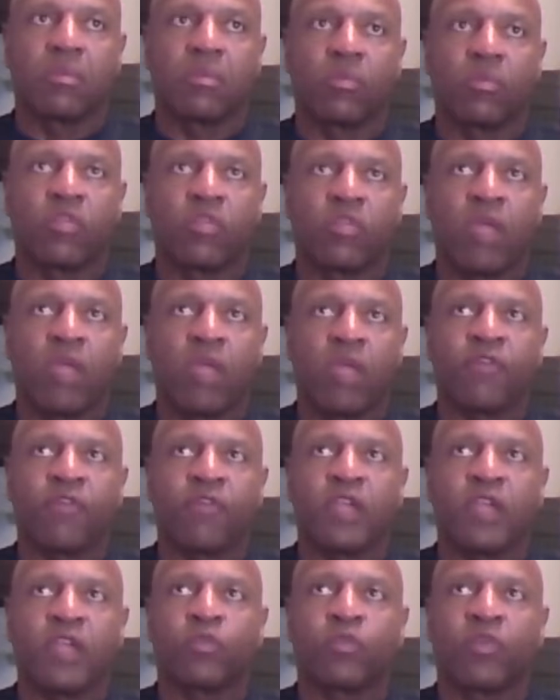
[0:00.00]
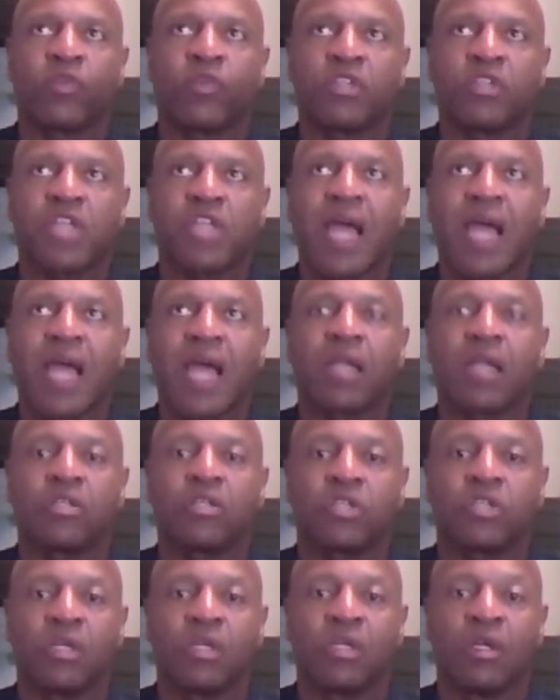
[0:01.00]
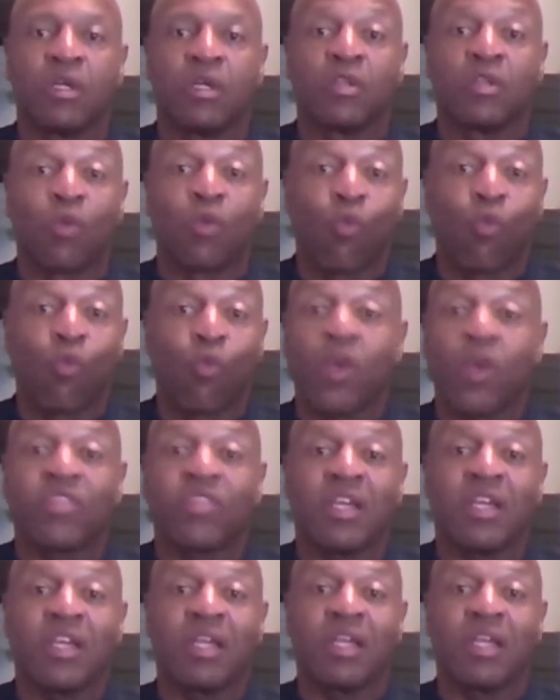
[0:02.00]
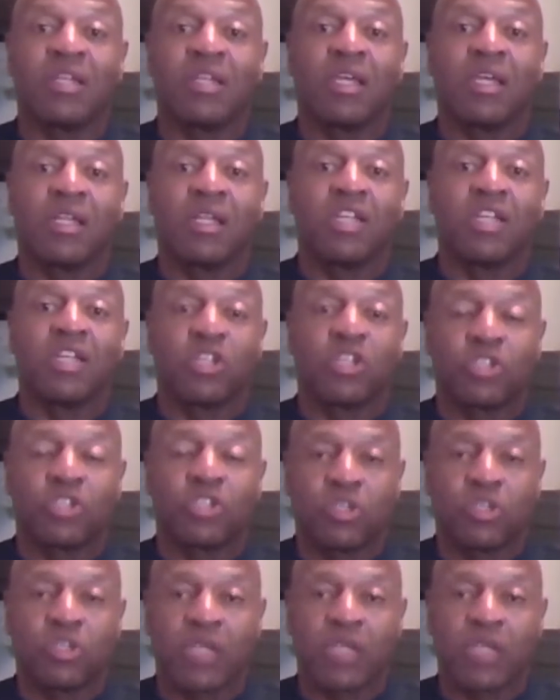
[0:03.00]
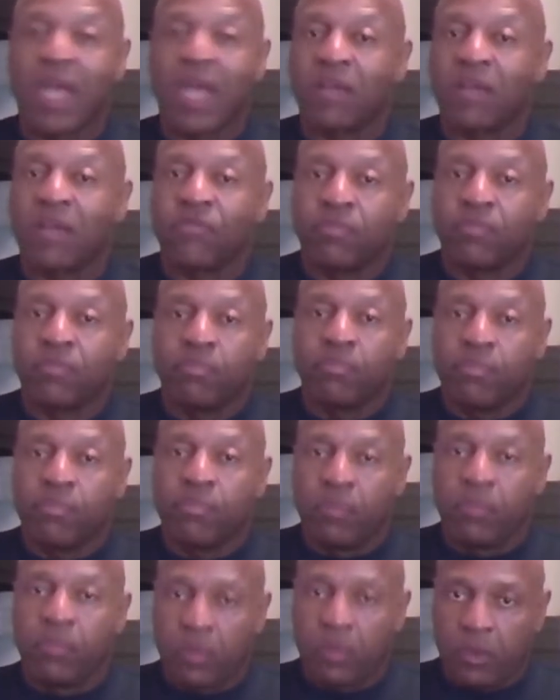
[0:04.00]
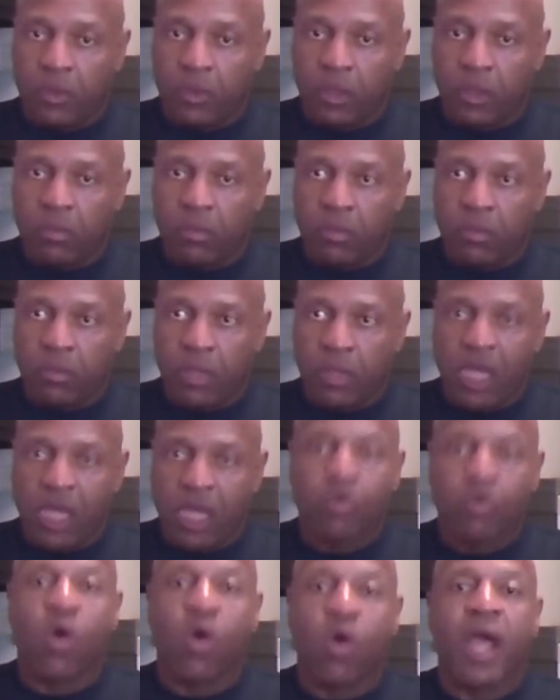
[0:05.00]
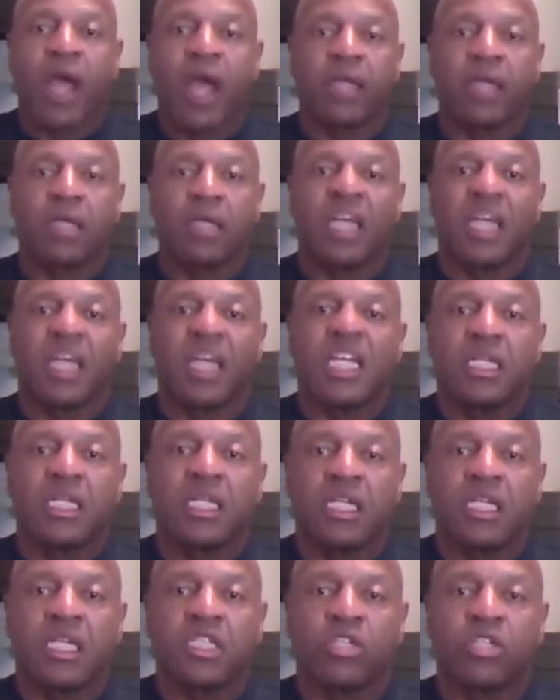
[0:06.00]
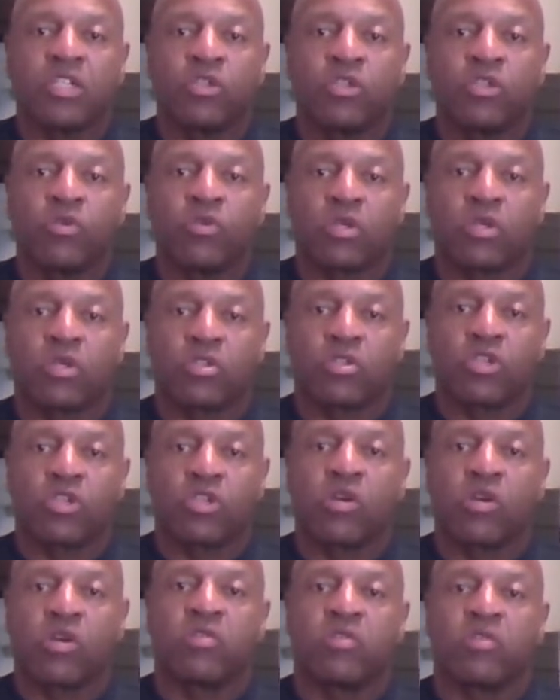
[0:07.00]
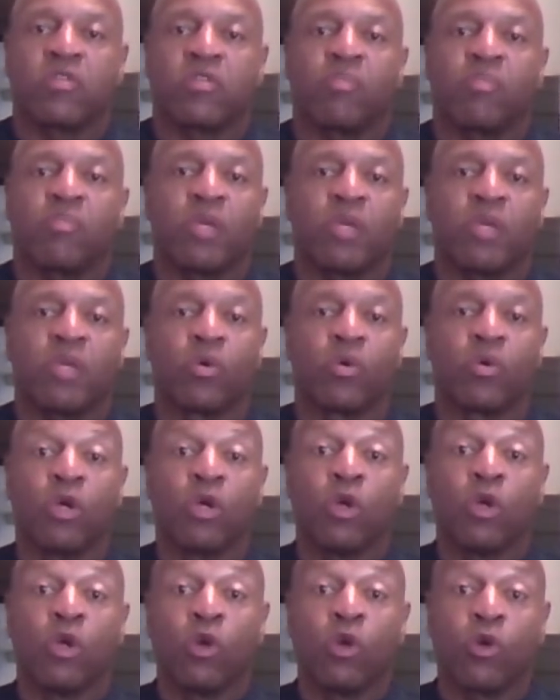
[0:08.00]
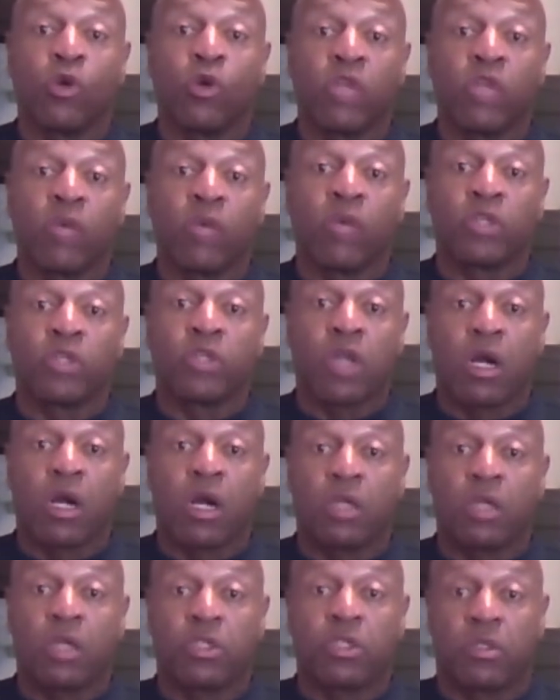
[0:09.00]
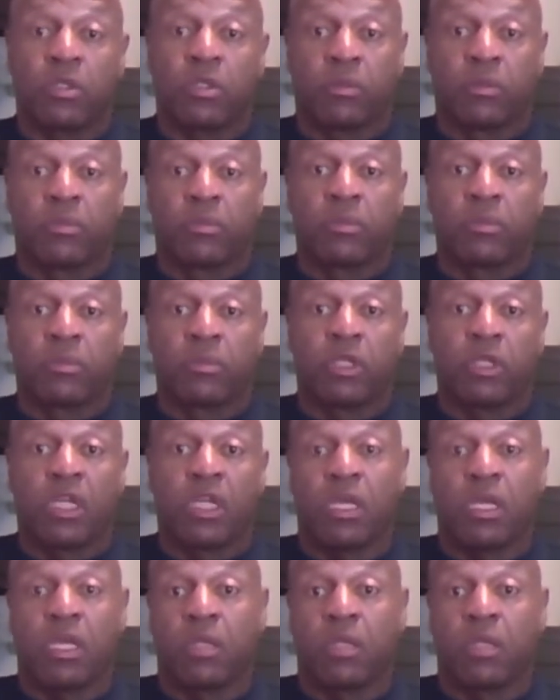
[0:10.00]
they were faced with a challenge, the one thing they did, they just kind of kept quiet and they listened to the concerns of the people who they were charged to lead.